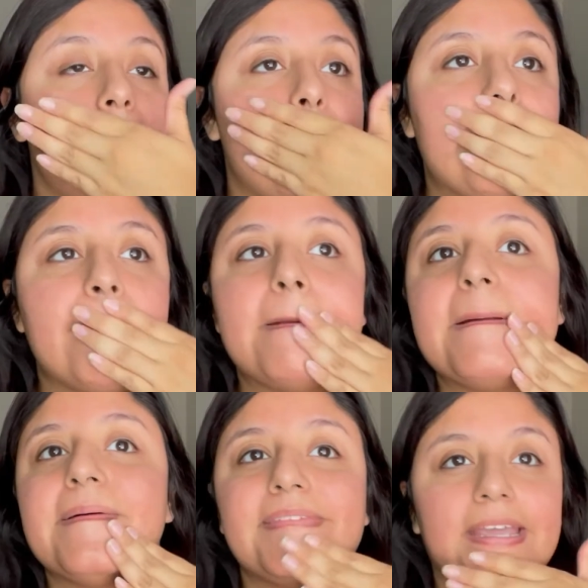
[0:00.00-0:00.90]
And
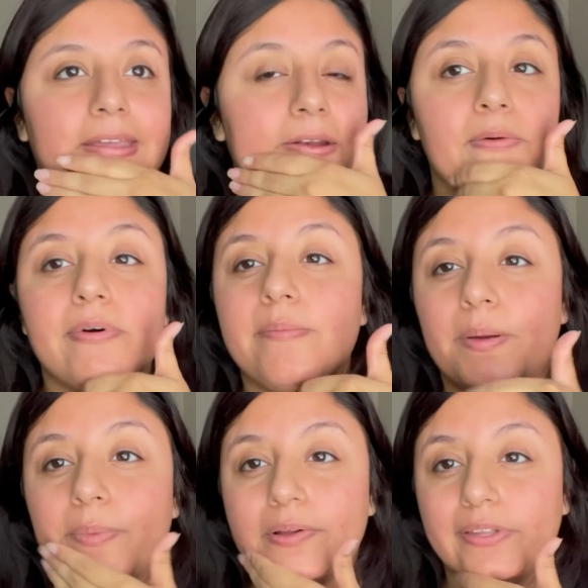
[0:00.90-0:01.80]
I was like, you know what? My
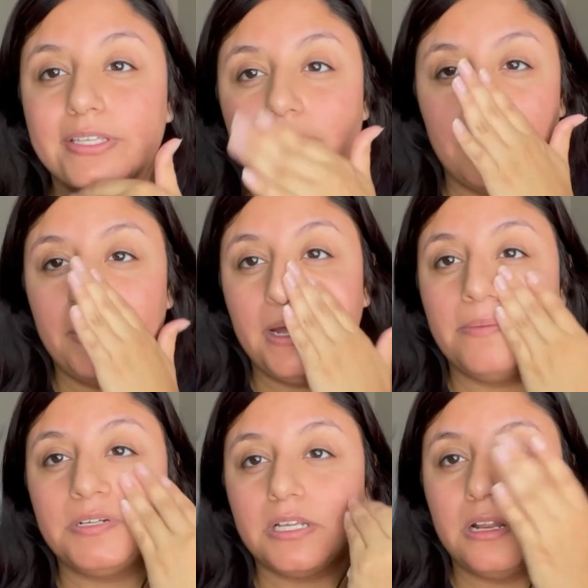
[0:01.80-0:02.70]
birthday's coming. I'm
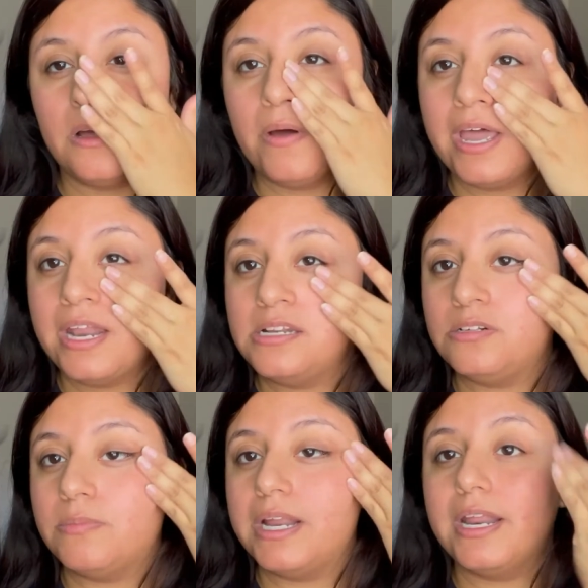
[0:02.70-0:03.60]
just going to go ahead and
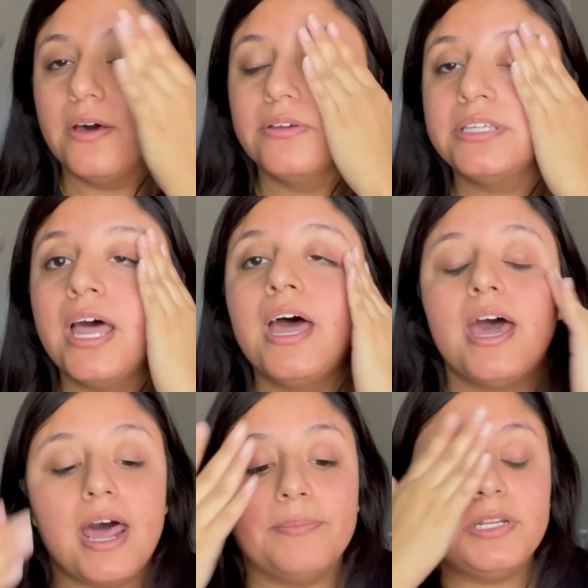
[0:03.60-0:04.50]
do my nails.
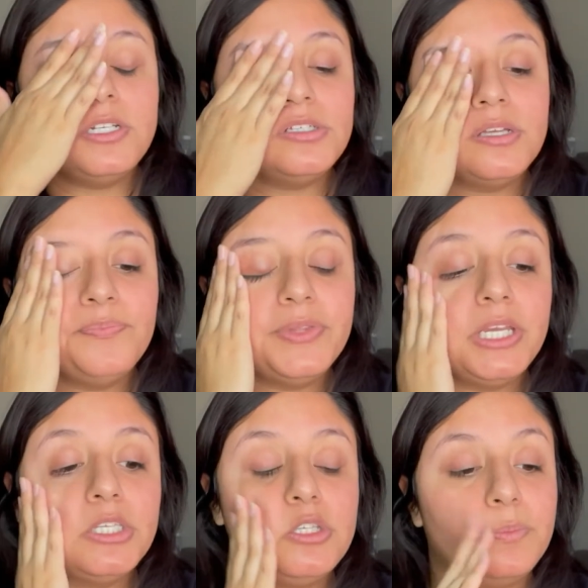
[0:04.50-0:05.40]
I'm going to do
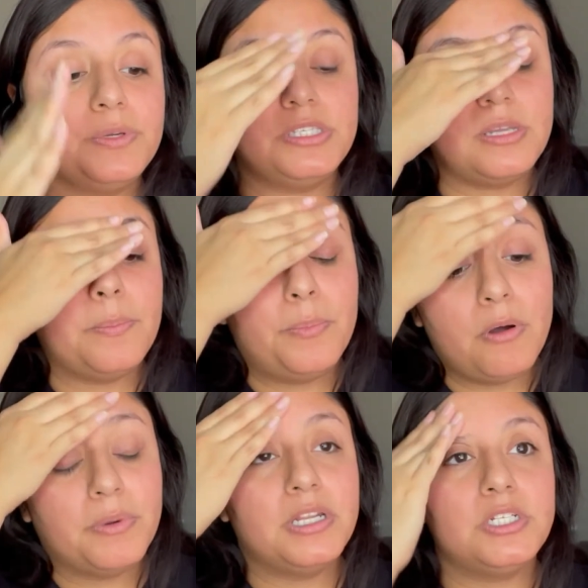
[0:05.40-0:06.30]
something super simple.
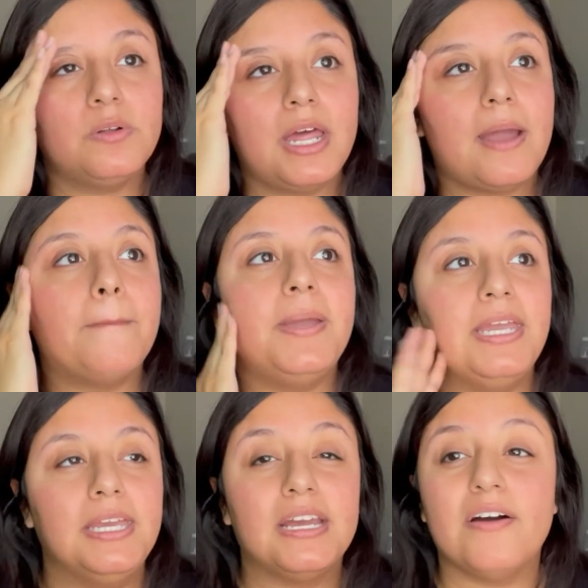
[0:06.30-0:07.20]
I'm going to do like a
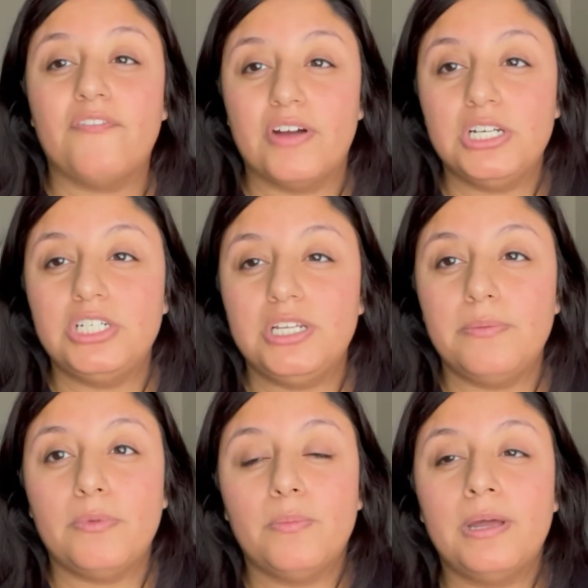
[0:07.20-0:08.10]
pink French tip
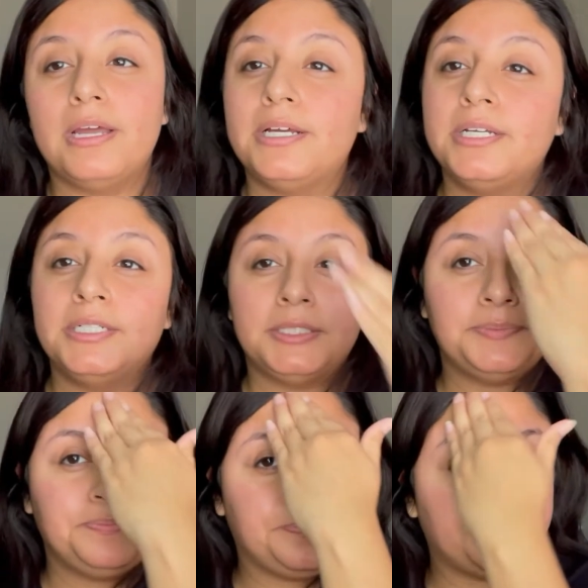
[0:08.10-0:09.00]
moment.
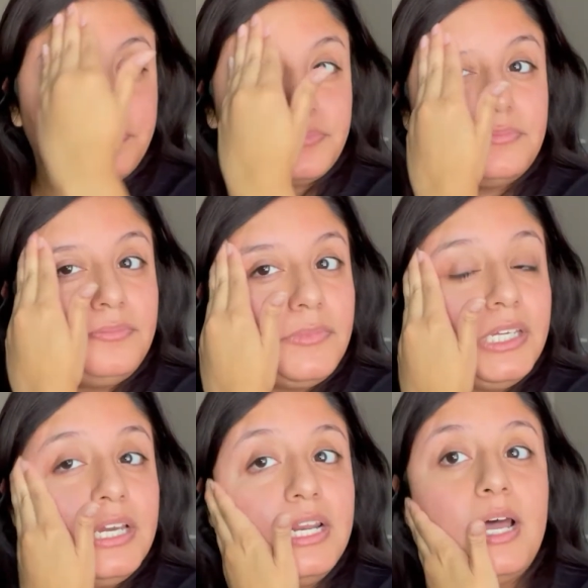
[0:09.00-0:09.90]

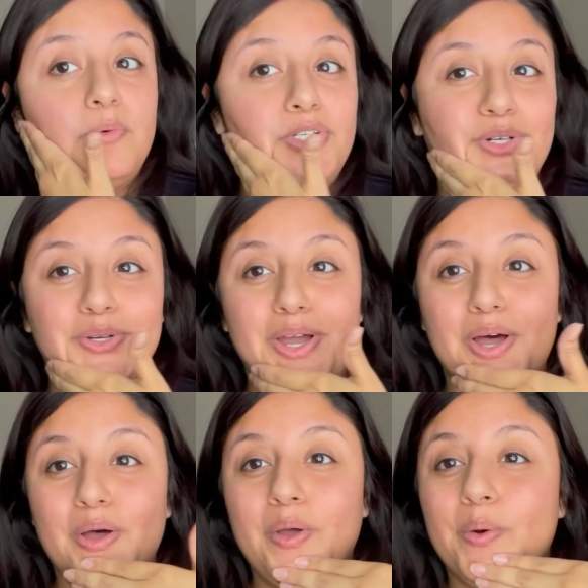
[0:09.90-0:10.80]
And I will show
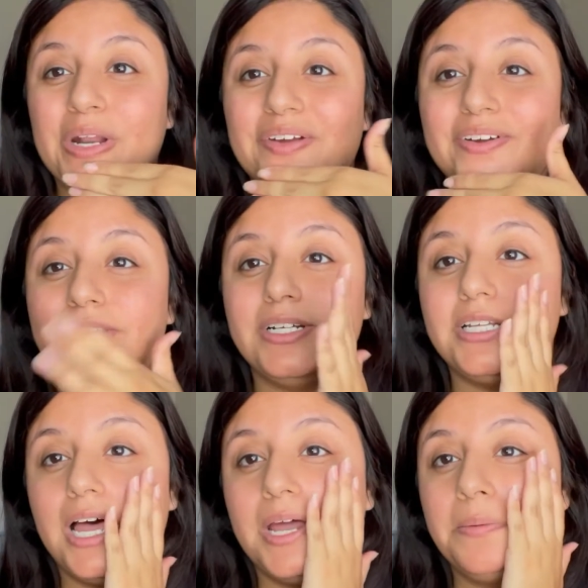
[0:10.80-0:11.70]
y'all whenever they're
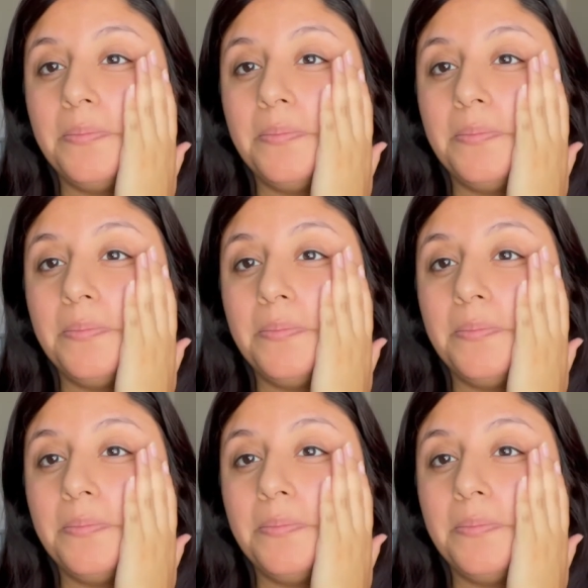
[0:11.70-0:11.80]
done.